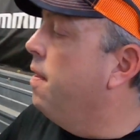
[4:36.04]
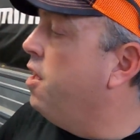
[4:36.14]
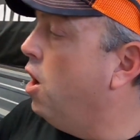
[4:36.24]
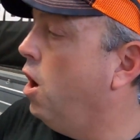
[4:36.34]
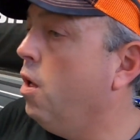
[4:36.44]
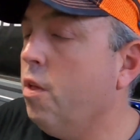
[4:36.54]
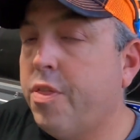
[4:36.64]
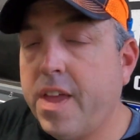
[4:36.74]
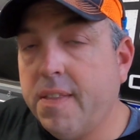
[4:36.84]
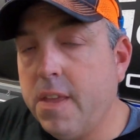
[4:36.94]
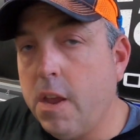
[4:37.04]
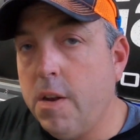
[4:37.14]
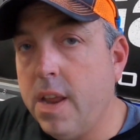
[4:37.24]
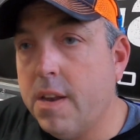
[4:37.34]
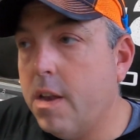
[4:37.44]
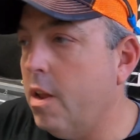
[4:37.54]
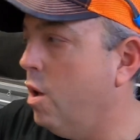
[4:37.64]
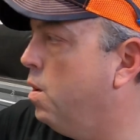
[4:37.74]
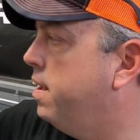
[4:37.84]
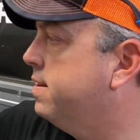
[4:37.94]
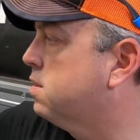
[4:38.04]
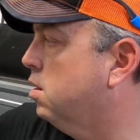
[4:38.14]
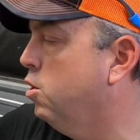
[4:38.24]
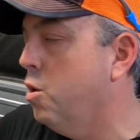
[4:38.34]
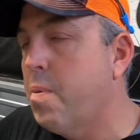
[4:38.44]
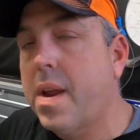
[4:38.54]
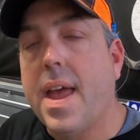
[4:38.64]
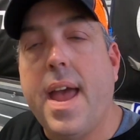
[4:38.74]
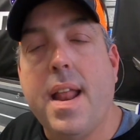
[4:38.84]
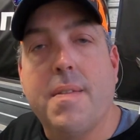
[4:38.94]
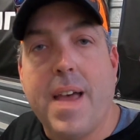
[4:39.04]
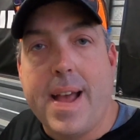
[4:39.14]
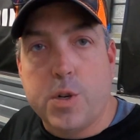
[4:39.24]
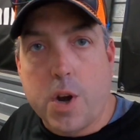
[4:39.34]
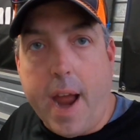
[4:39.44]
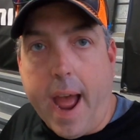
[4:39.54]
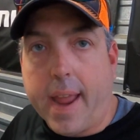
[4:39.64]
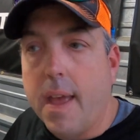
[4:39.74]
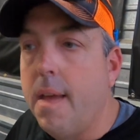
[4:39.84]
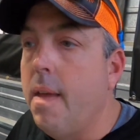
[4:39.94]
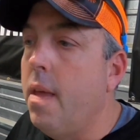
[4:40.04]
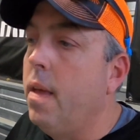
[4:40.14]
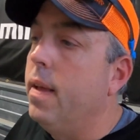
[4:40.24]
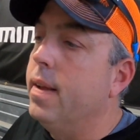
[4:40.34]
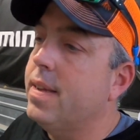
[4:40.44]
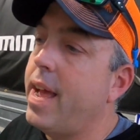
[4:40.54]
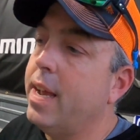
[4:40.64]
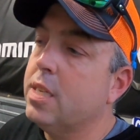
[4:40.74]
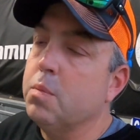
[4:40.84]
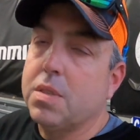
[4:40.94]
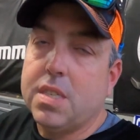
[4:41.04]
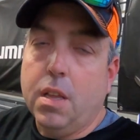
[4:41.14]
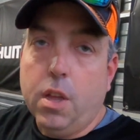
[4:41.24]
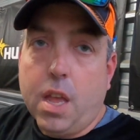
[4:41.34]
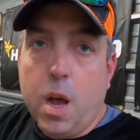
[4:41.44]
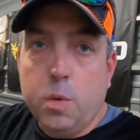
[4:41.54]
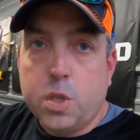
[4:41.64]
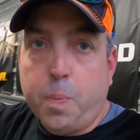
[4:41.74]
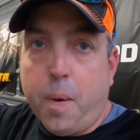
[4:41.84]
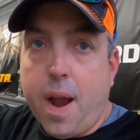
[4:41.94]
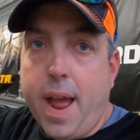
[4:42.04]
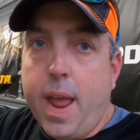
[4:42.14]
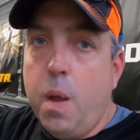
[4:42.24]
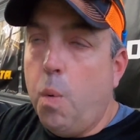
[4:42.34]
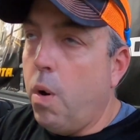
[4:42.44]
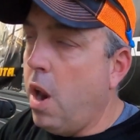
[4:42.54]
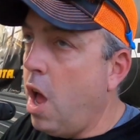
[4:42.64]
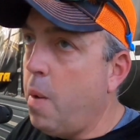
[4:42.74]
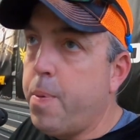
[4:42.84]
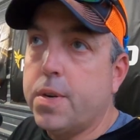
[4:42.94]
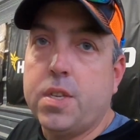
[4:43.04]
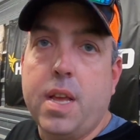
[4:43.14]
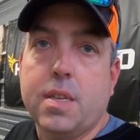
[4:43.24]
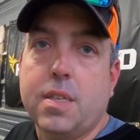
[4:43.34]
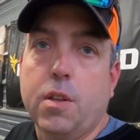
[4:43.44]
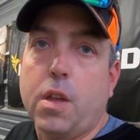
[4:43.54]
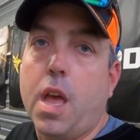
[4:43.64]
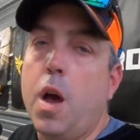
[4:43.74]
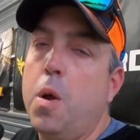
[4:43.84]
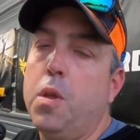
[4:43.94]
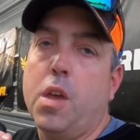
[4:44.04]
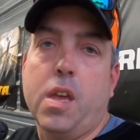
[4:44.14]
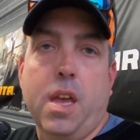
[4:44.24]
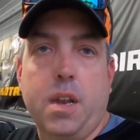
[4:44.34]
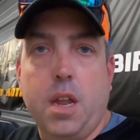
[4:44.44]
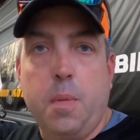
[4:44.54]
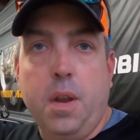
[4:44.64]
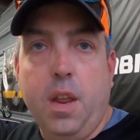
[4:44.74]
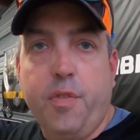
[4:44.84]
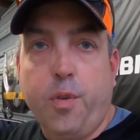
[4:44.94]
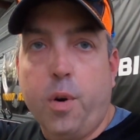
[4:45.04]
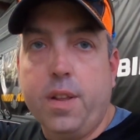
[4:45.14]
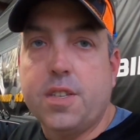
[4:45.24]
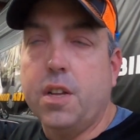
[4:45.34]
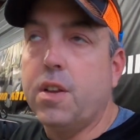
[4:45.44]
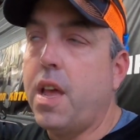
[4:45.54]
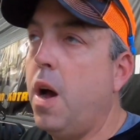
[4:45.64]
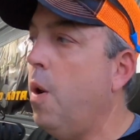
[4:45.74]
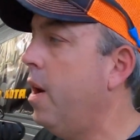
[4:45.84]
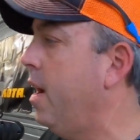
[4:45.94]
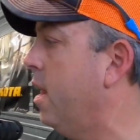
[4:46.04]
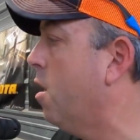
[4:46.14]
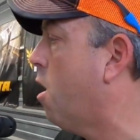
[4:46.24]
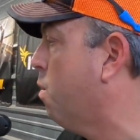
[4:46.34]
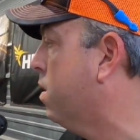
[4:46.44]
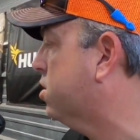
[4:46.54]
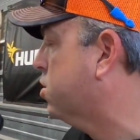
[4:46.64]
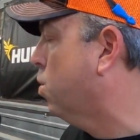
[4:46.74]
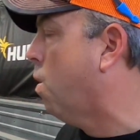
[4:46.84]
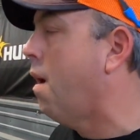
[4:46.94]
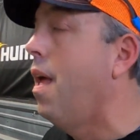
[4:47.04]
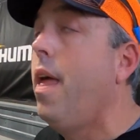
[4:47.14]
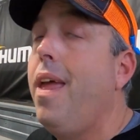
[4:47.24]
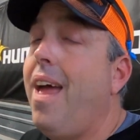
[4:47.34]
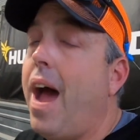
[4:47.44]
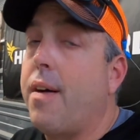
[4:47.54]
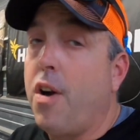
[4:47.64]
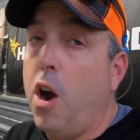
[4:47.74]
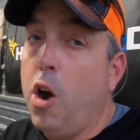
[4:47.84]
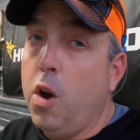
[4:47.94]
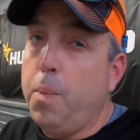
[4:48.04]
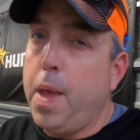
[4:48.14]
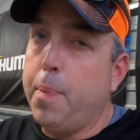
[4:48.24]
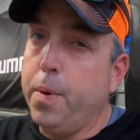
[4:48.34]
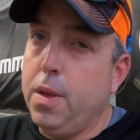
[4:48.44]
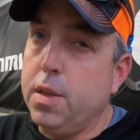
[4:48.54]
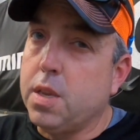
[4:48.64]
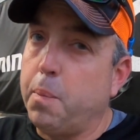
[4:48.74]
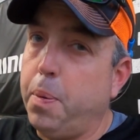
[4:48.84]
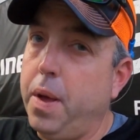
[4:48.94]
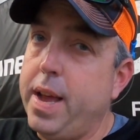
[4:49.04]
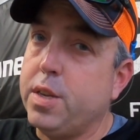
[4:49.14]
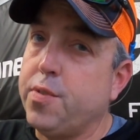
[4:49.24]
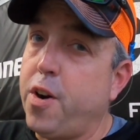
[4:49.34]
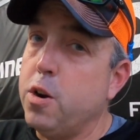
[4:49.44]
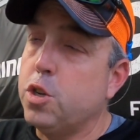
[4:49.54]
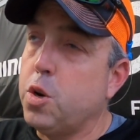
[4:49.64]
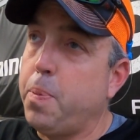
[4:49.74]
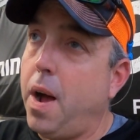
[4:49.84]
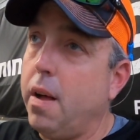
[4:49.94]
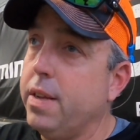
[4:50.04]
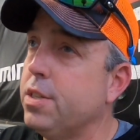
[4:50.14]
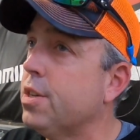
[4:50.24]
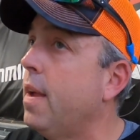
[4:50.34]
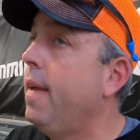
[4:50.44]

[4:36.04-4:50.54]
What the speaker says: The other thing that you need to do is lubricate that track. Take some silicone spray, 100% silicone. You can get WD-40 silicone at any hardware store. I've heard of people using Pledge furniture polish.